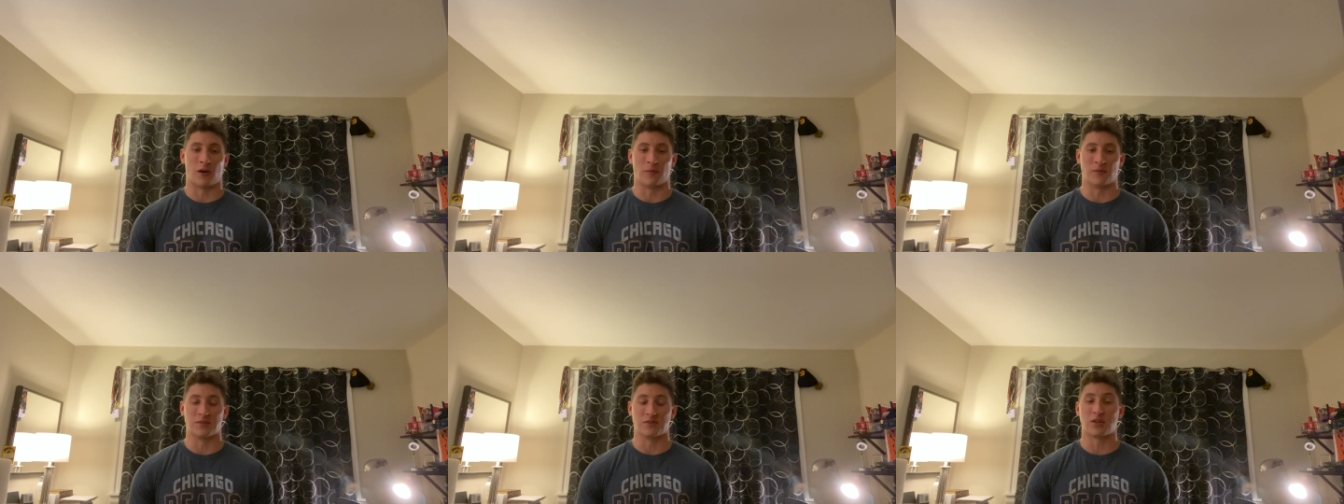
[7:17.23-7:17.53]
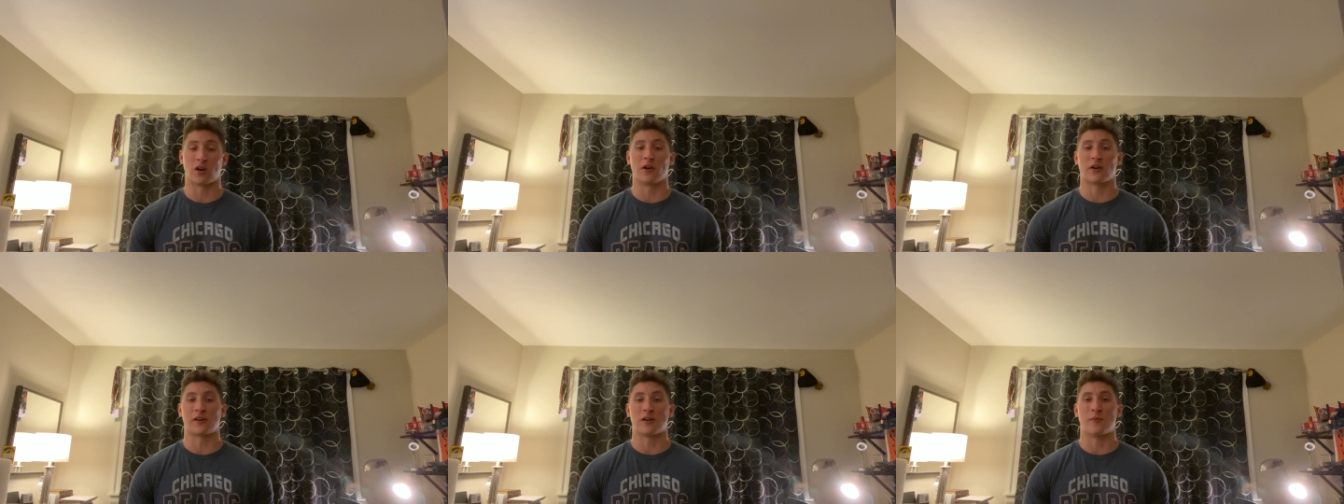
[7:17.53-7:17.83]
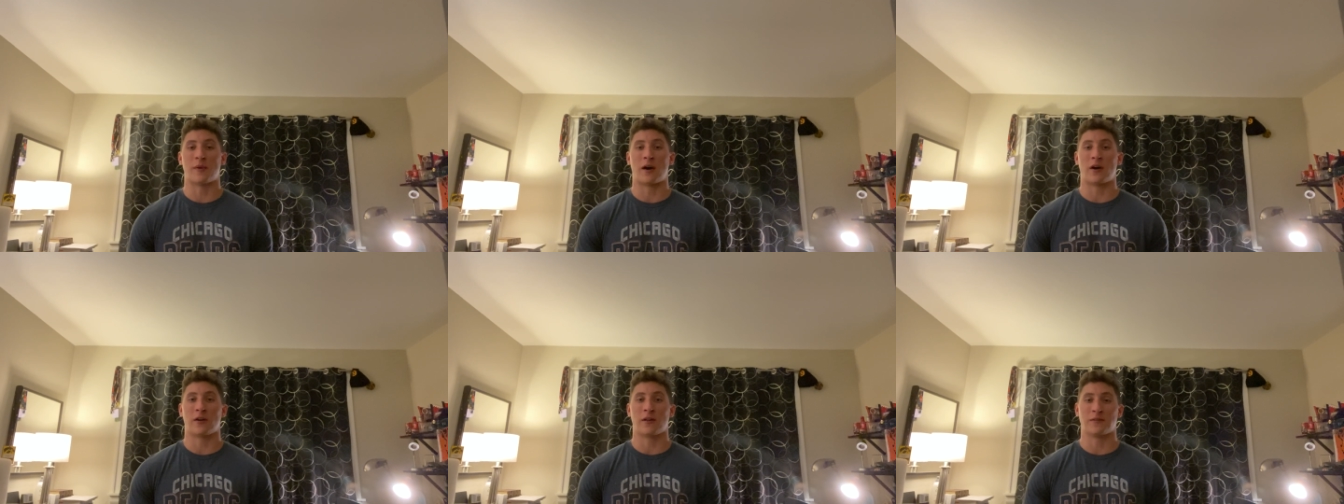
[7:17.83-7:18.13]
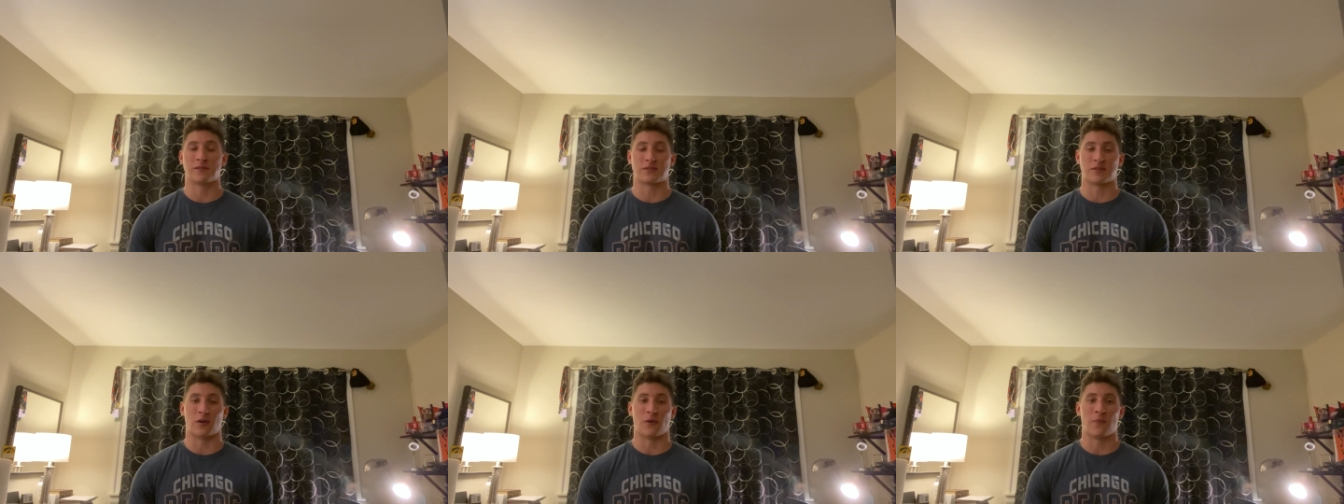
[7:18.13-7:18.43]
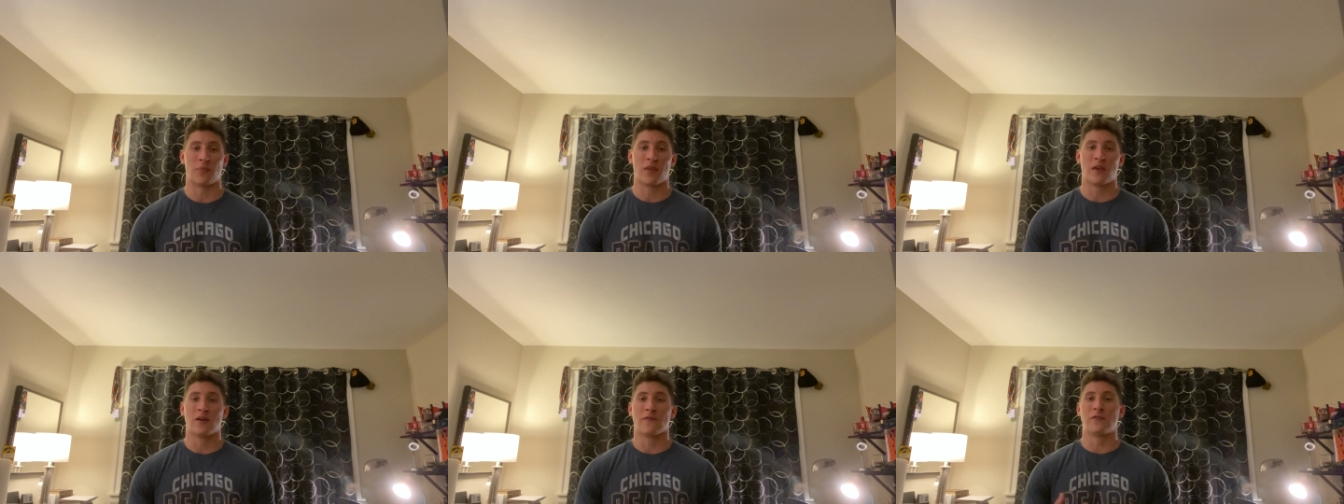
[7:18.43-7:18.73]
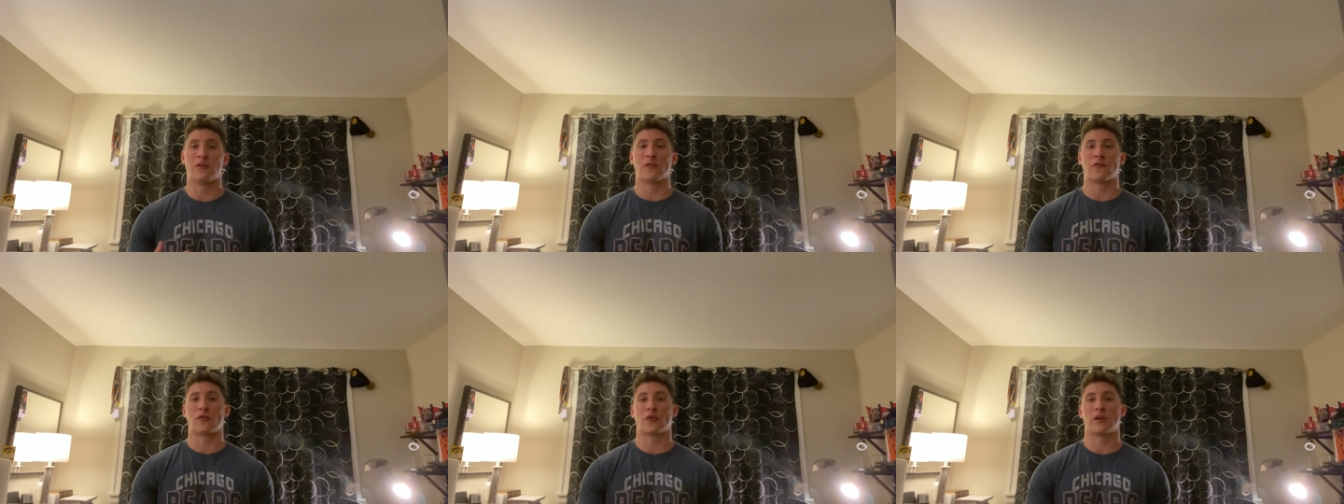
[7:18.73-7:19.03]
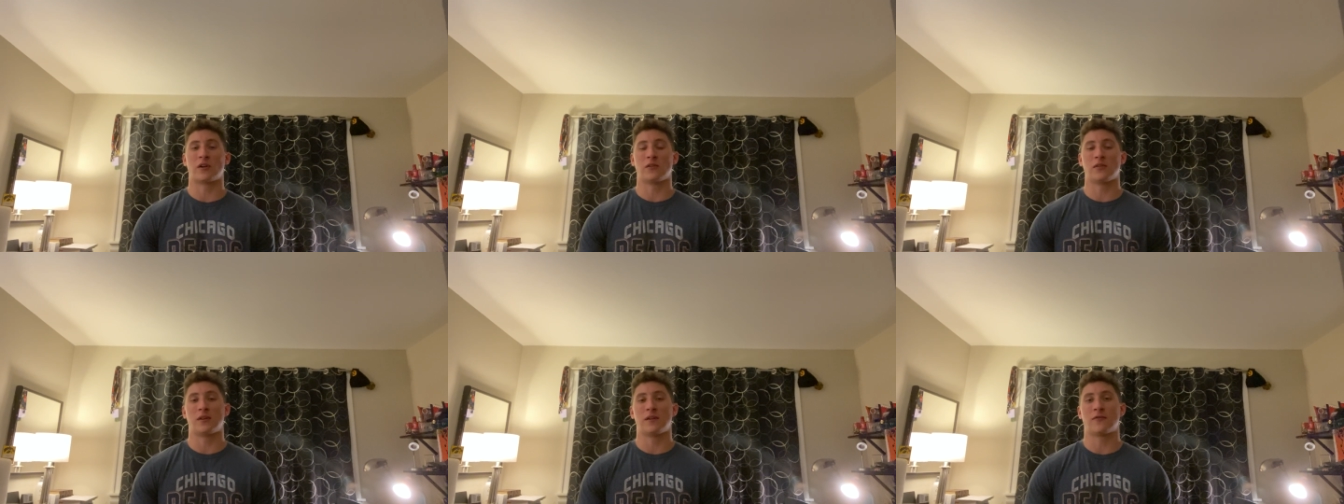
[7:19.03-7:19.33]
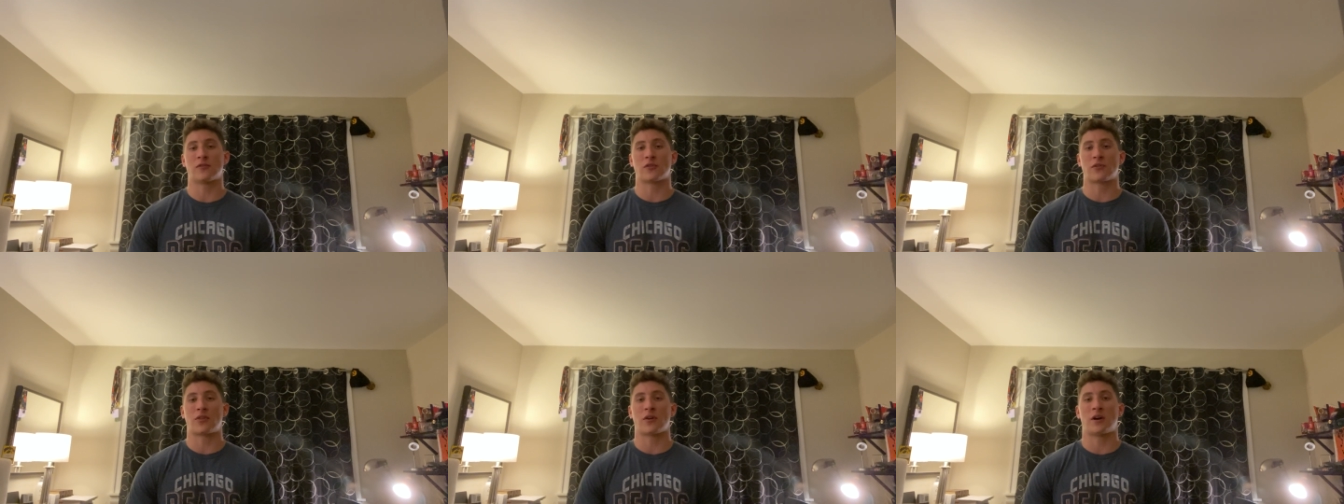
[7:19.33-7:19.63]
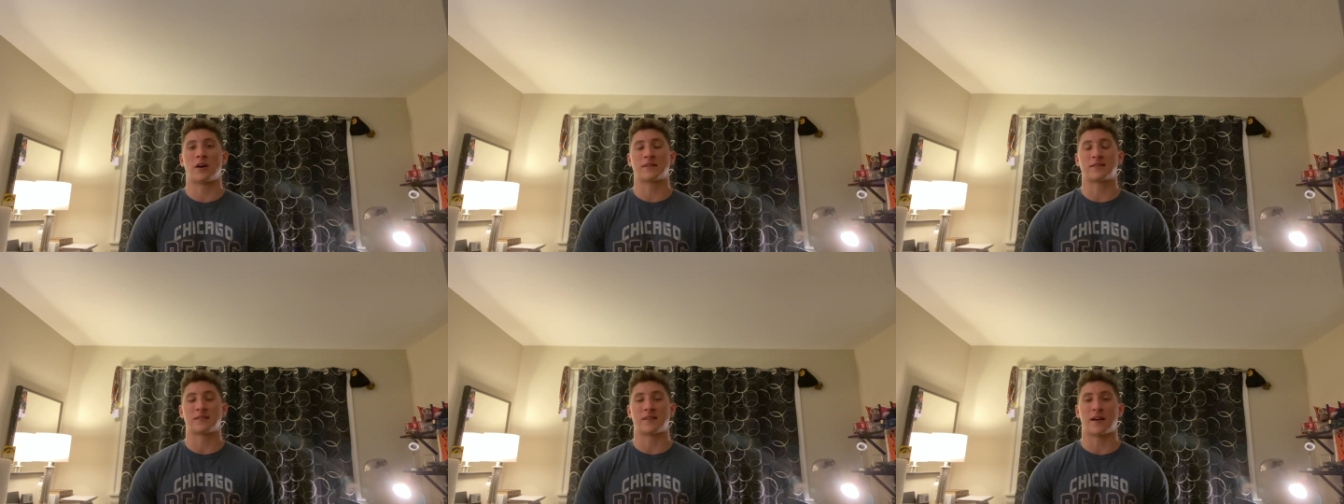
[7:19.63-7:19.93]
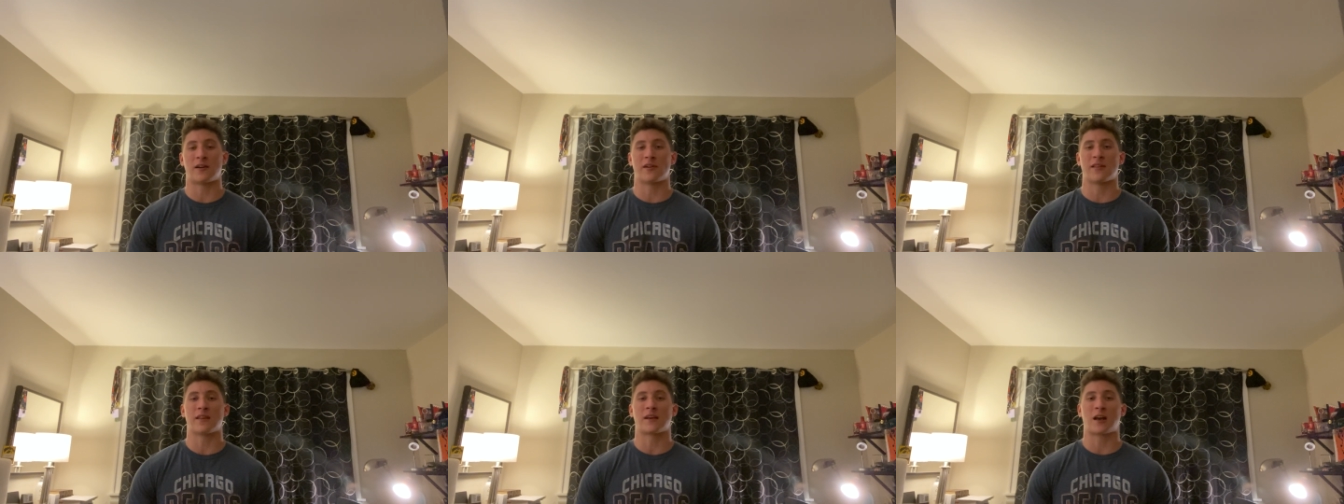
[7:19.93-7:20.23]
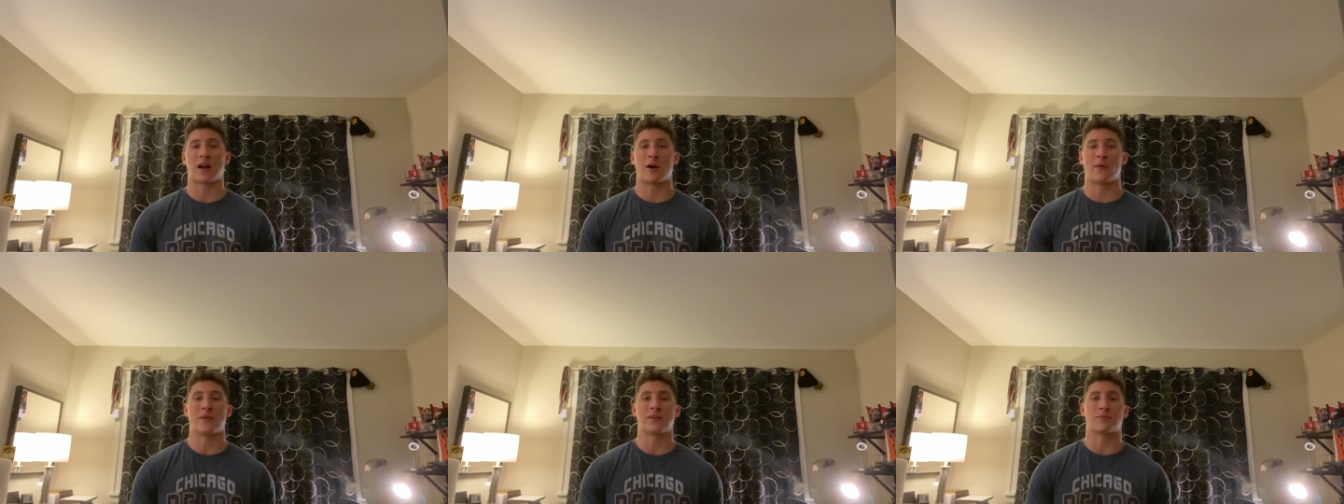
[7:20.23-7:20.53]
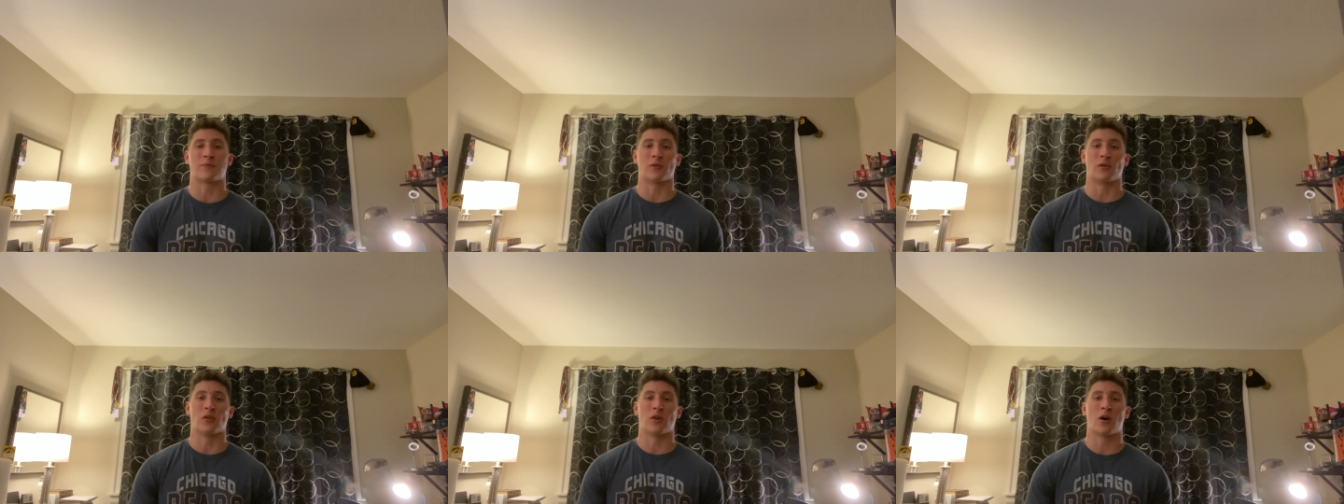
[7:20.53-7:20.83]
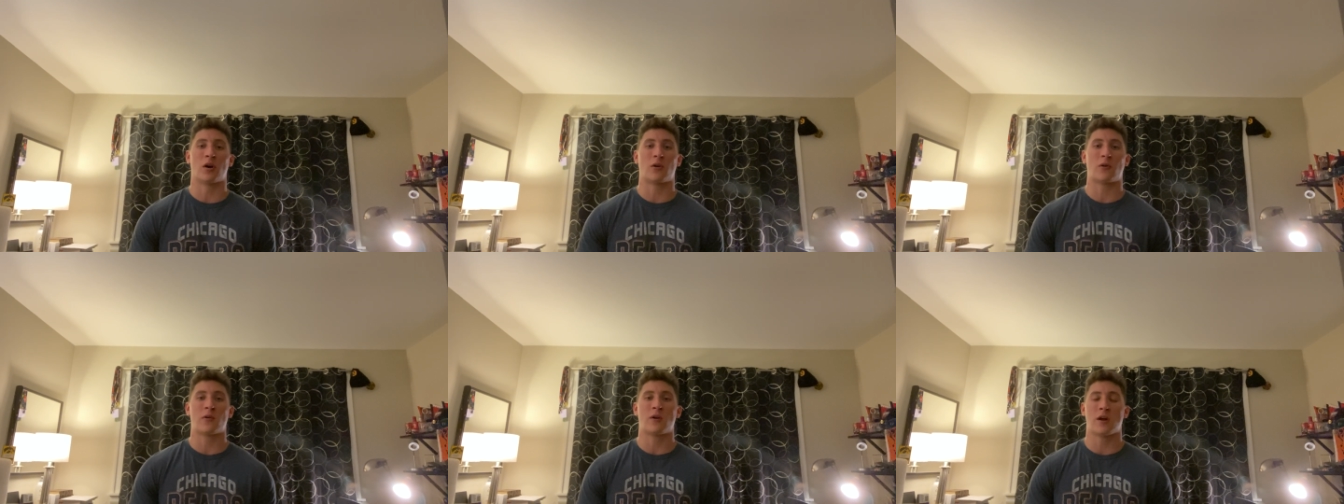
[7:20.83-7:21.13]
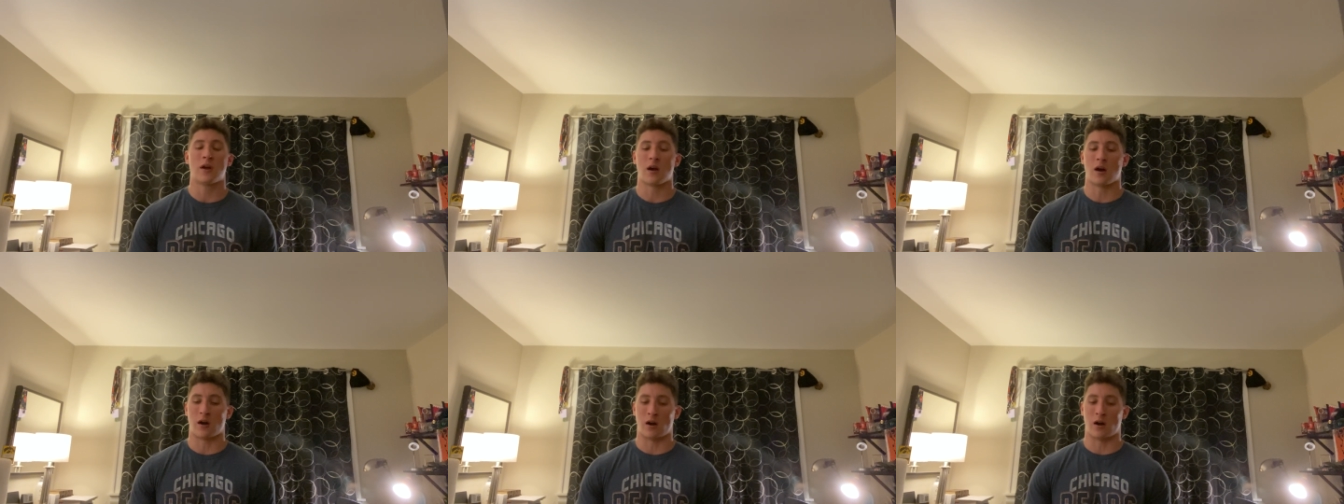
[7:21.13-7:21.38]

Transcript: just talking about it. So feel free to leave your thoughts down in the comments below.